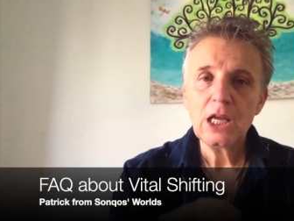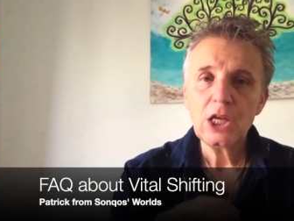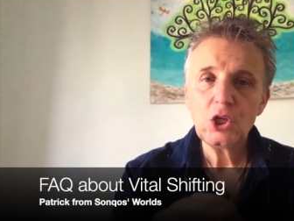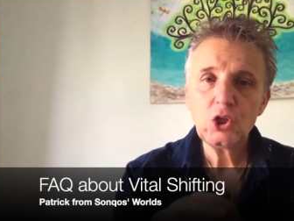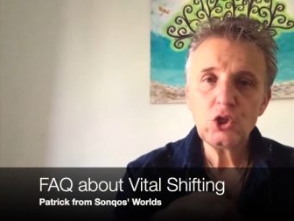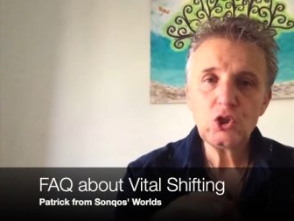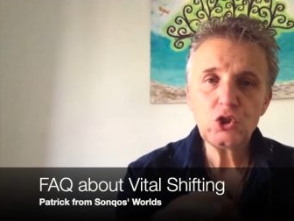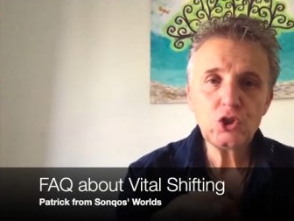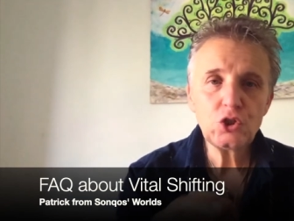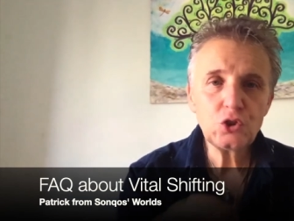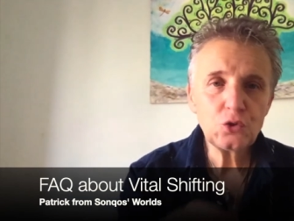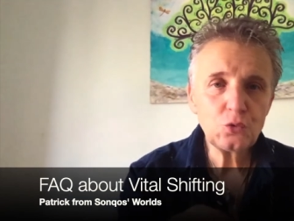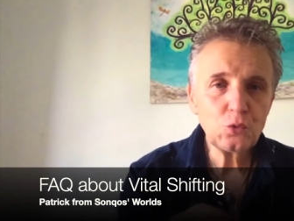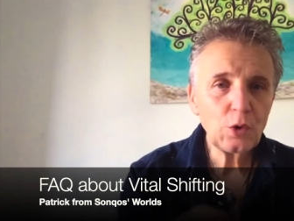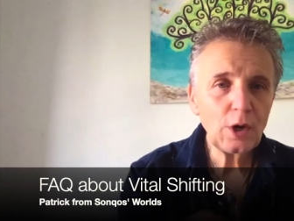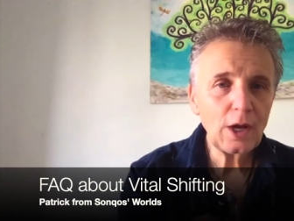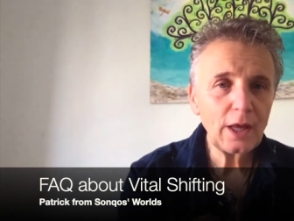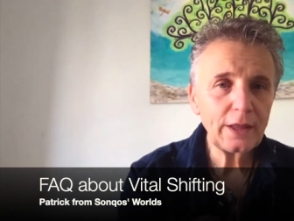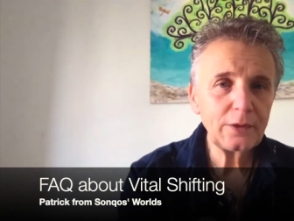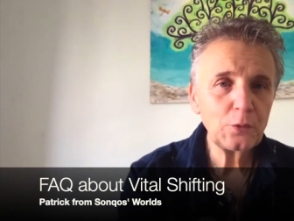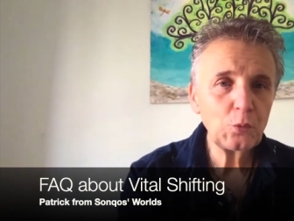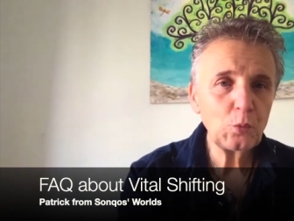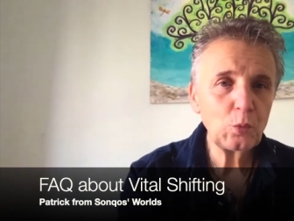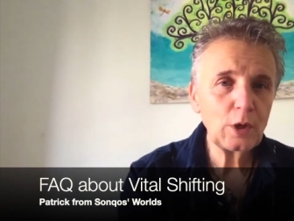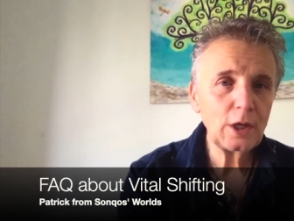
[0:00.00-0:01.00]
You
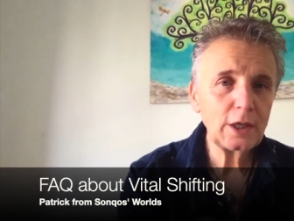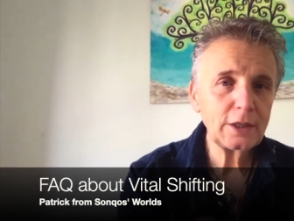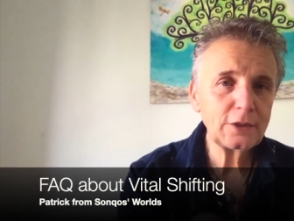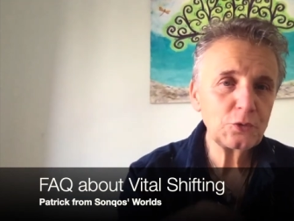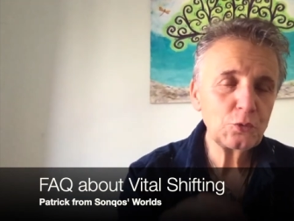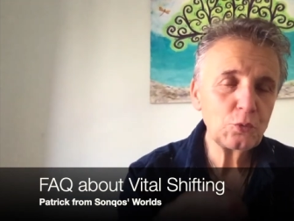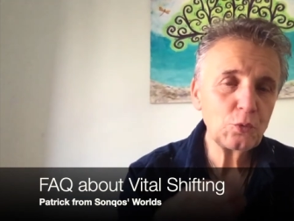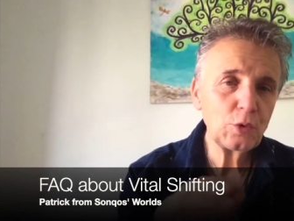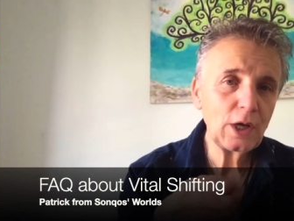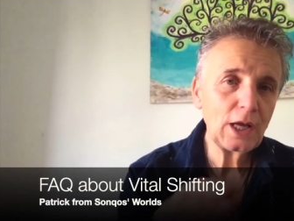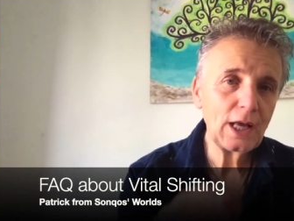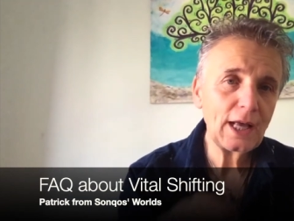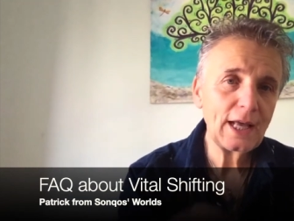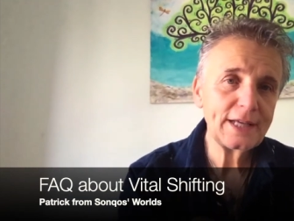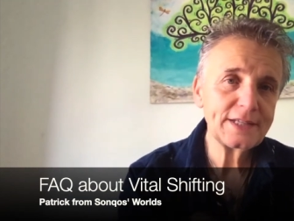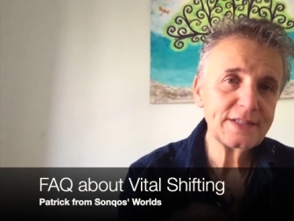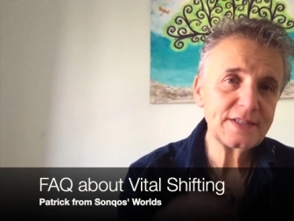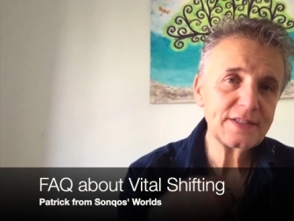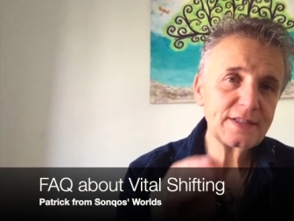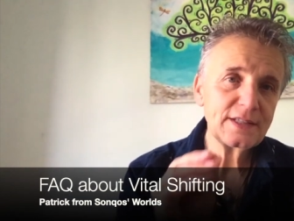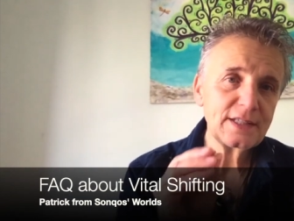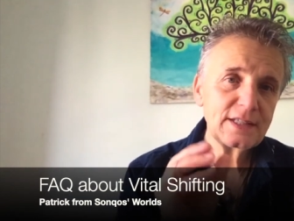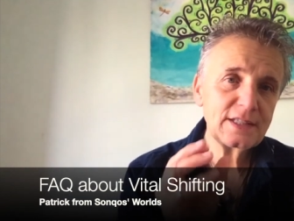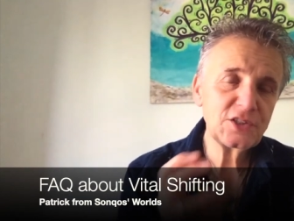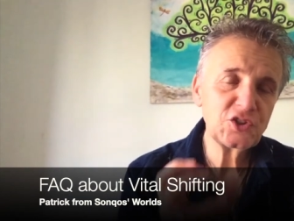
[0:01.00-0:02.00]
are the one who
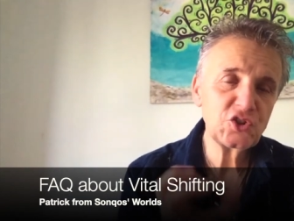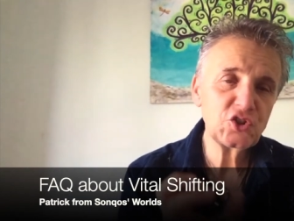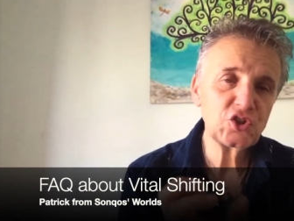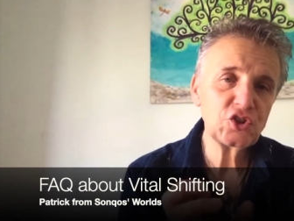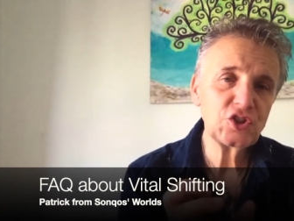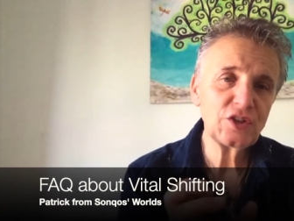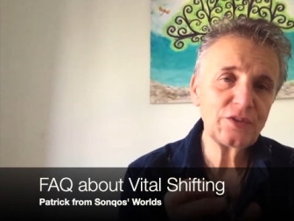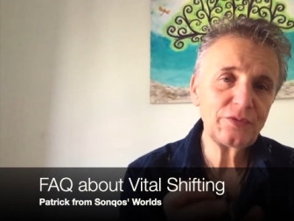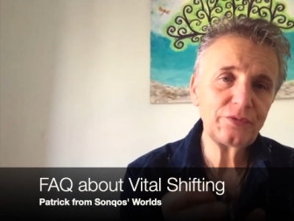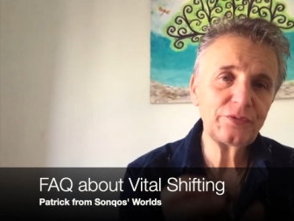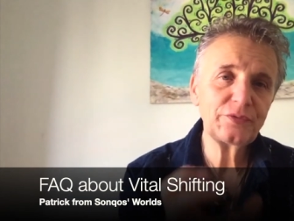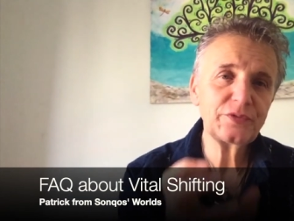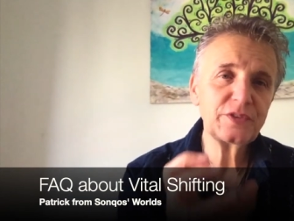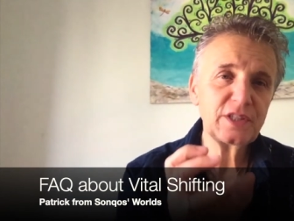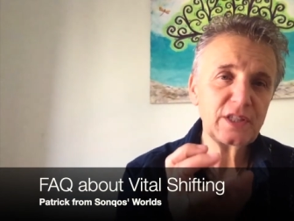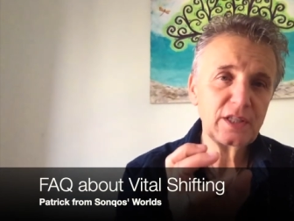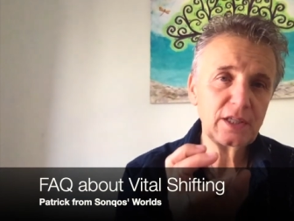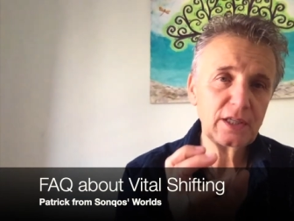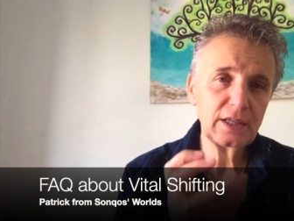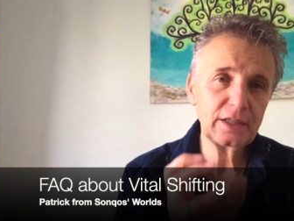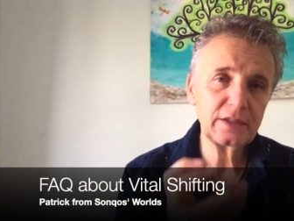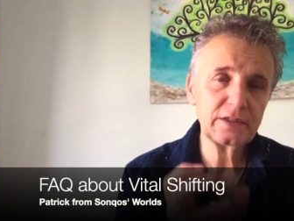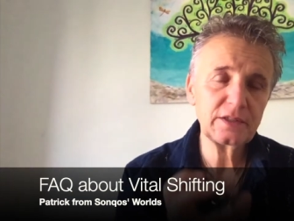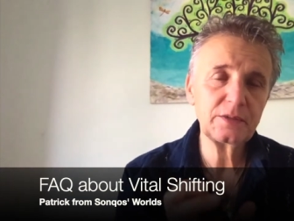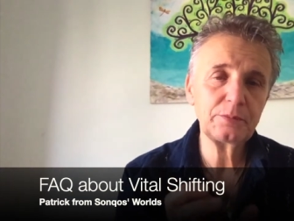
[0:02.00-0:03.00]
has these
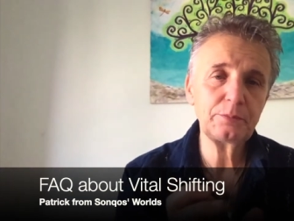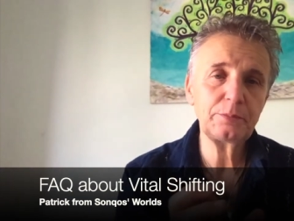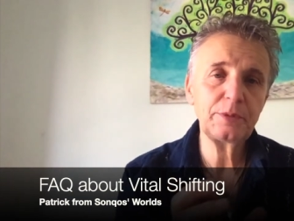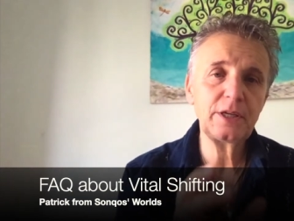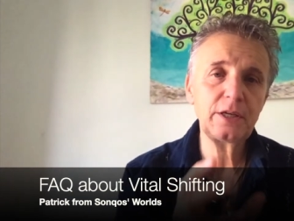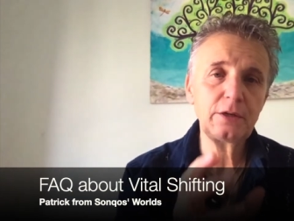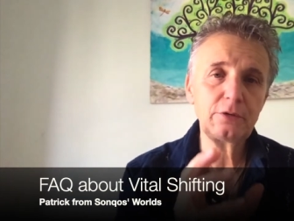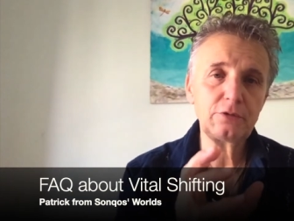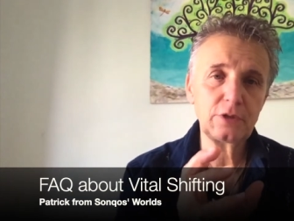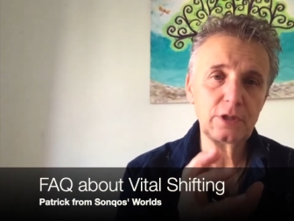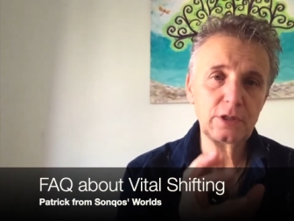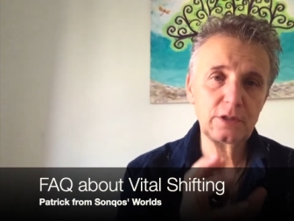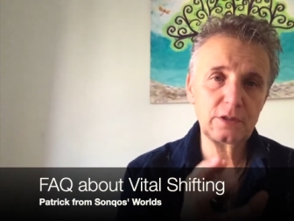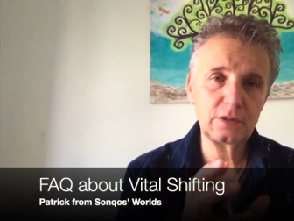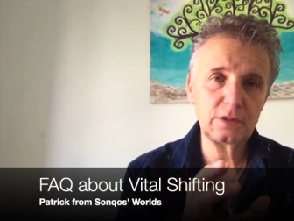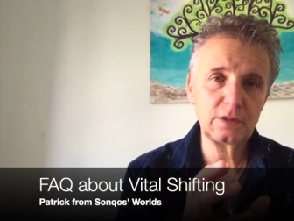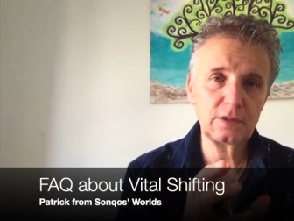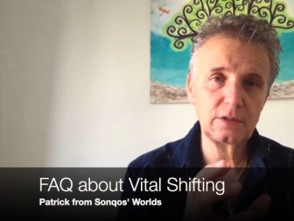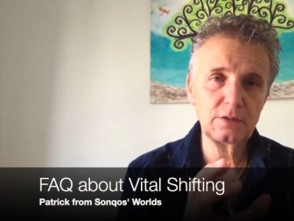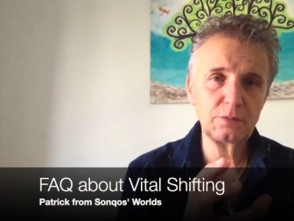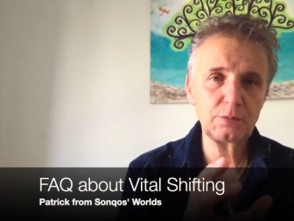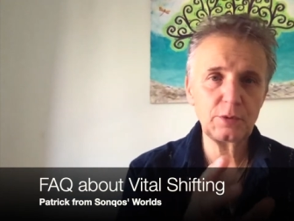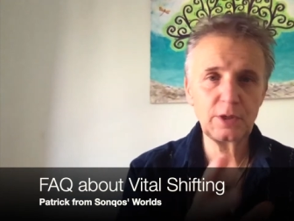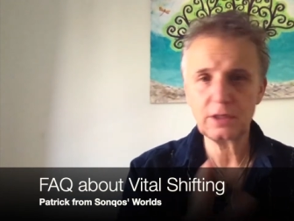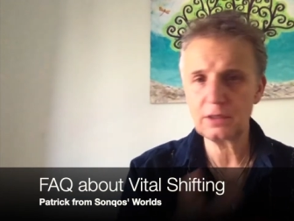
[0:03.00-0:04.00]
shifting
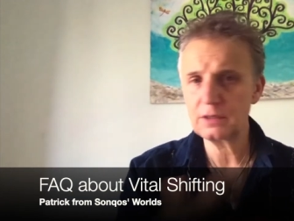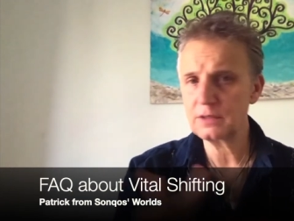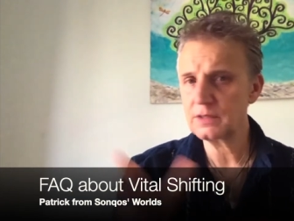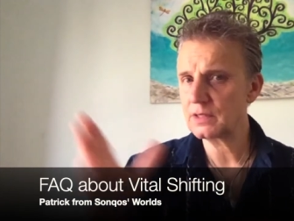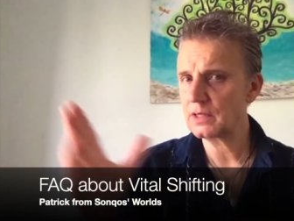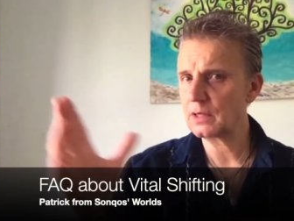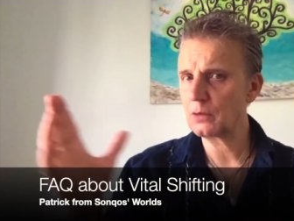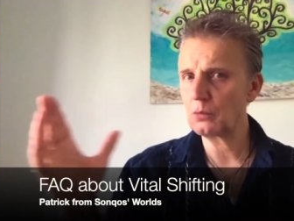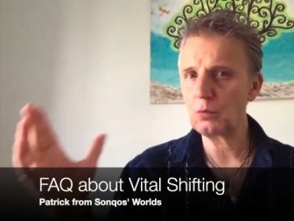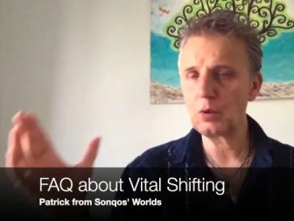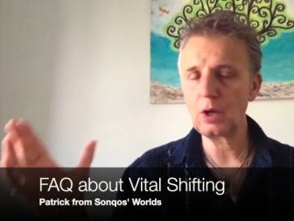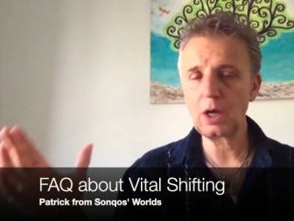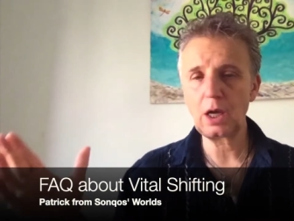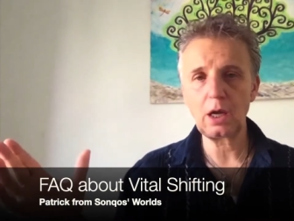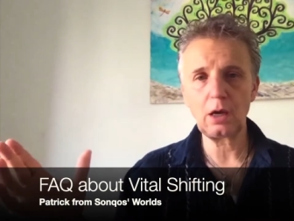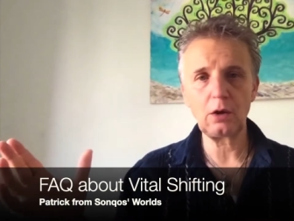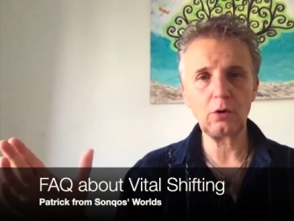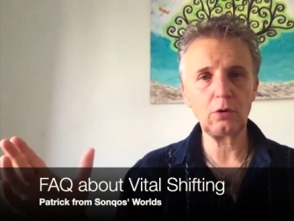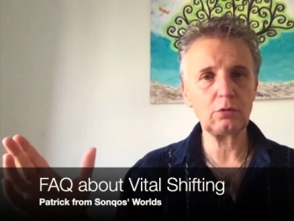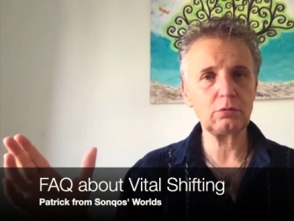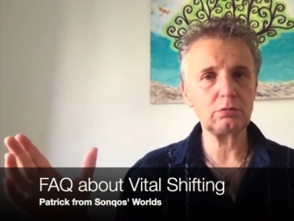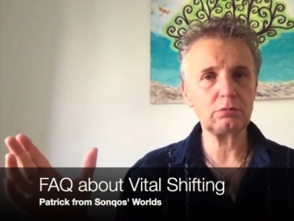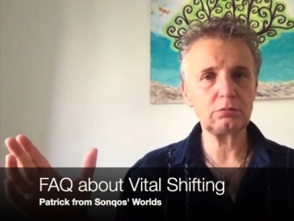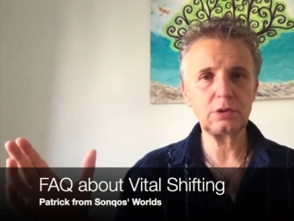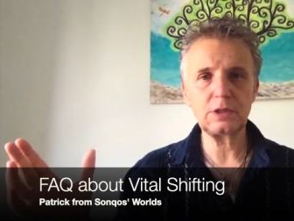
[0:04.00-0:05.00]
experiences where you say,
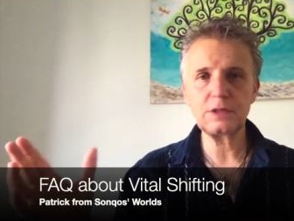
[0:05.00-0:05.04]
wow,